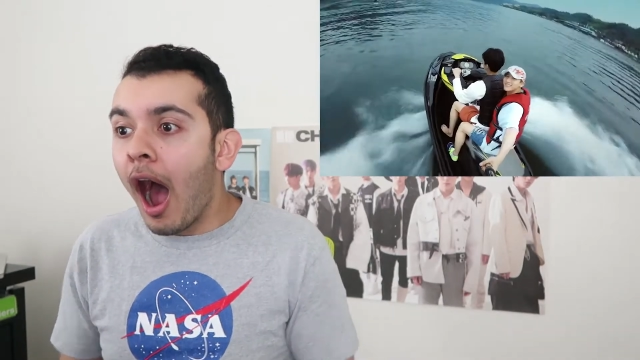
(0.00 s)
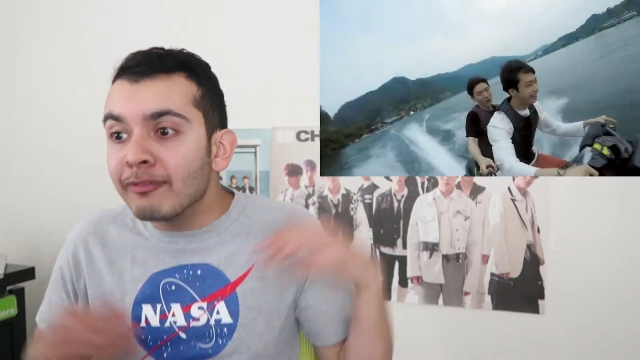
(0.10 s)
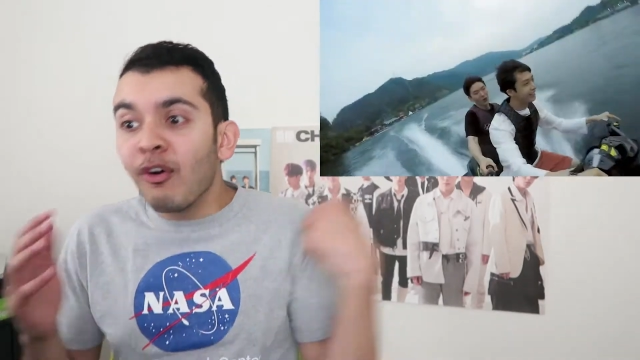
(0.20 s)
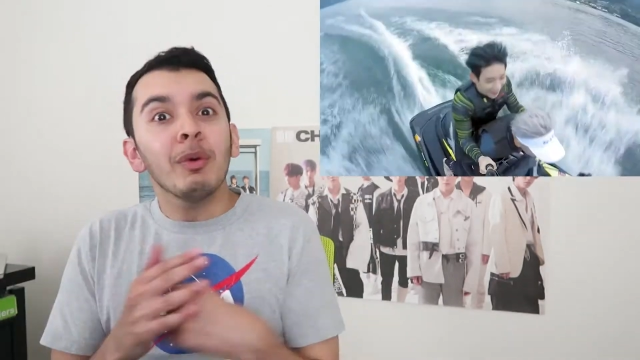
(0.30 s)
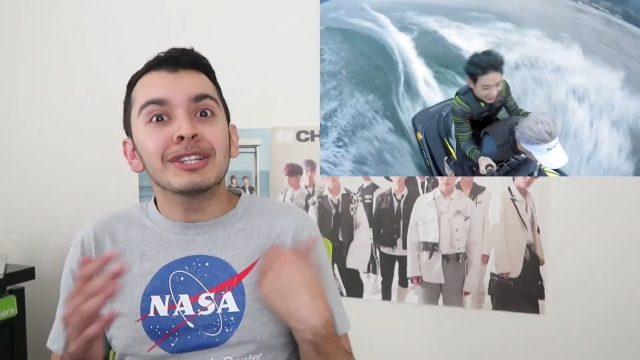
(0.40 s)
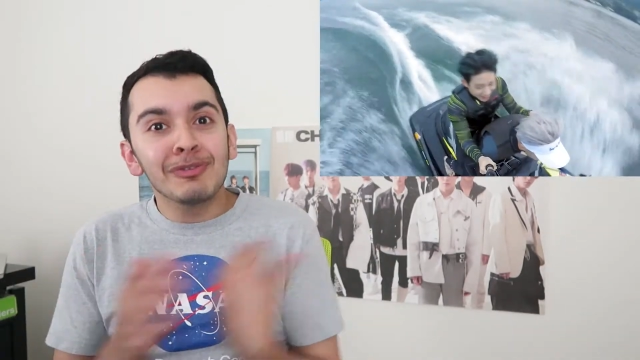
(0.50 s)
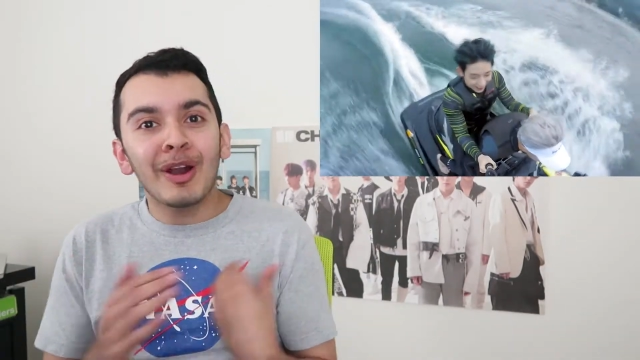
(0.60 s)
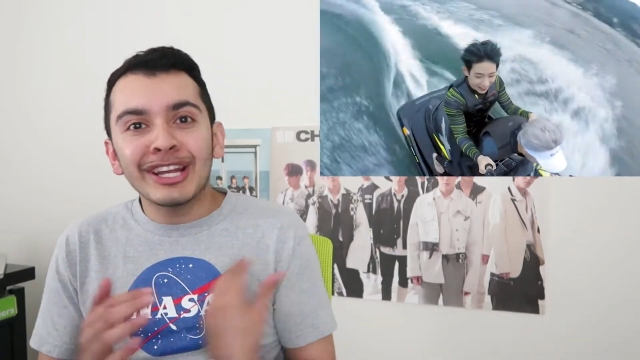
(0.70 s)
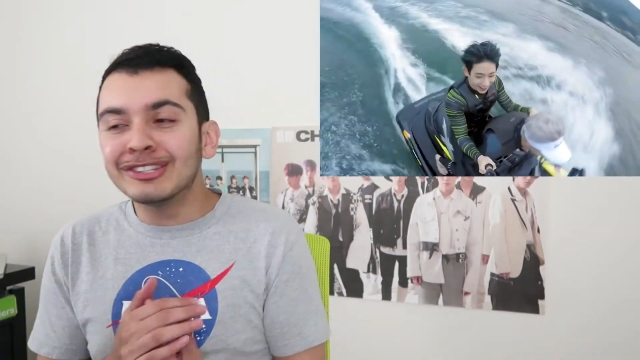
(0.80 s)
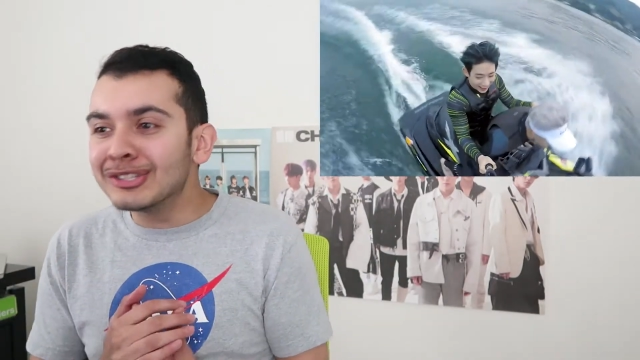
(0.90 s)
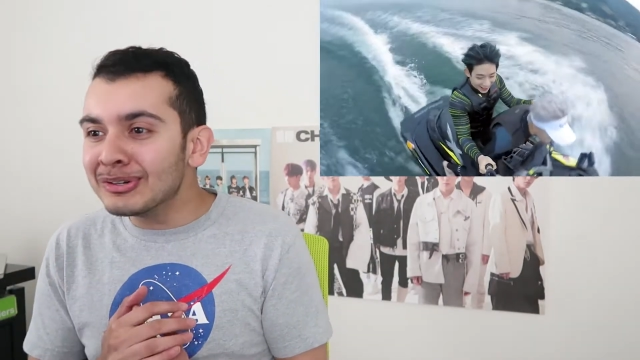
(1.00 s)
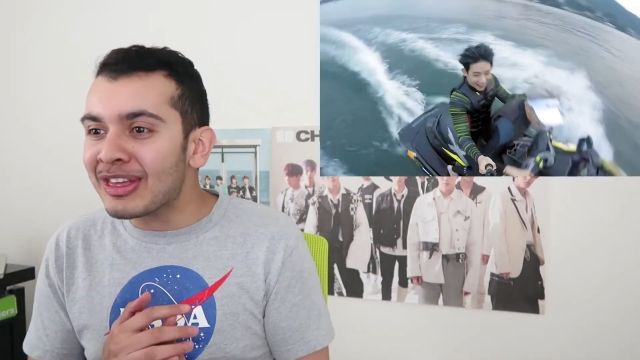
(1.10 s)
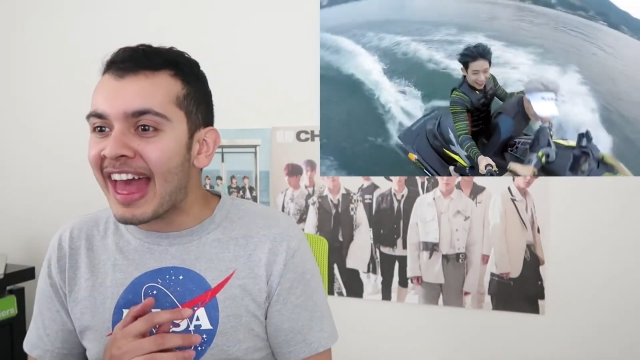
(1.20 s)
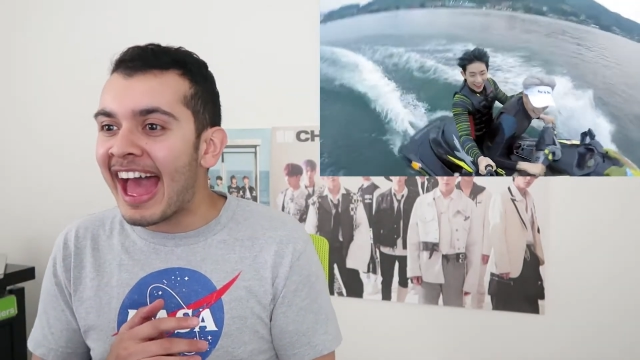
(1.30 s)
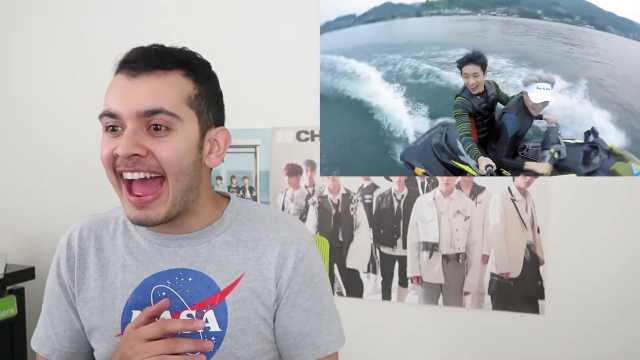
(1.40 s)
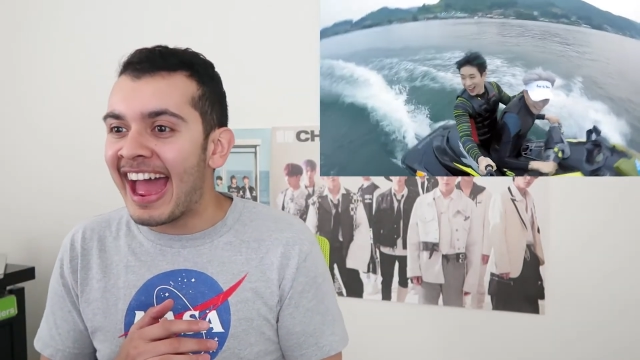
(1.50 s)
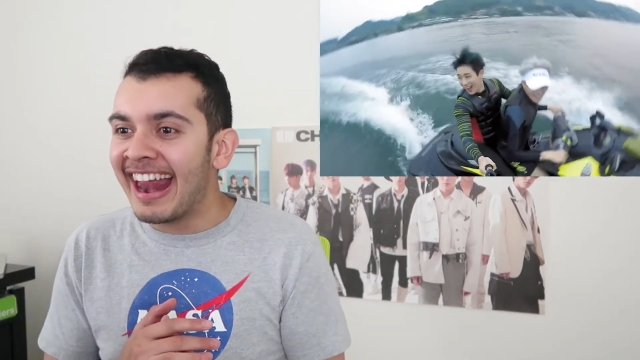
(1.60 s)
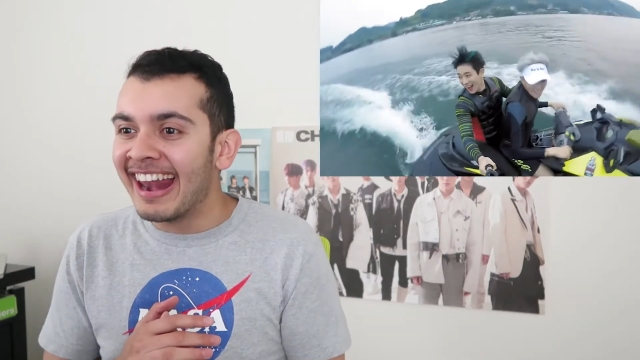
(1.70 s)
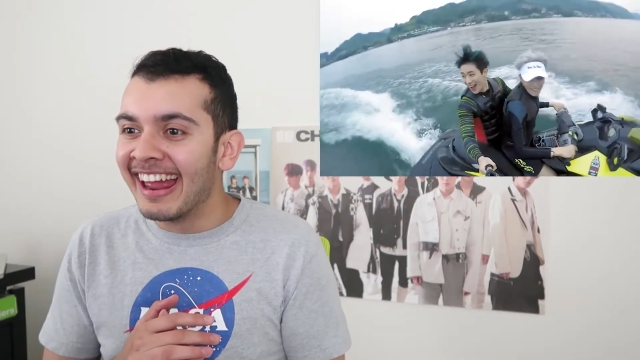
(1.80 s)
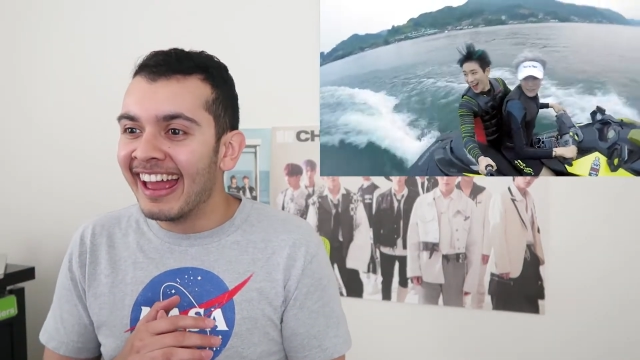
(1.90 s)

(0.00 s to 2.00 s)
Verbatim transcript: I've always wanted to do that!